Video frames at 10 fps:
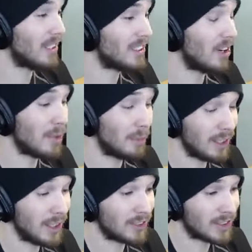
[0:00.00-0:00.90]
It's hard to
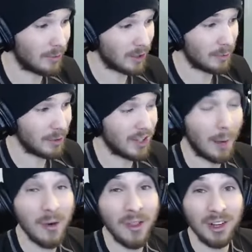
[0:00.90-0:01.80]
believe someone could be
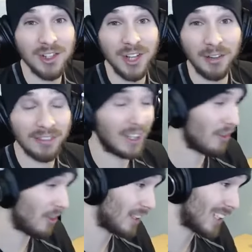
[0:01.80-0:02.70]
dumber than Jeffy, and I
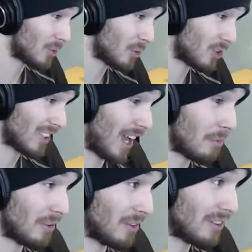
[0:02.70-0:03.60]
think that's what just
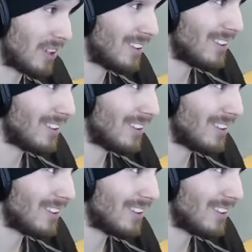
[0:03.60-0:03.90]
happened.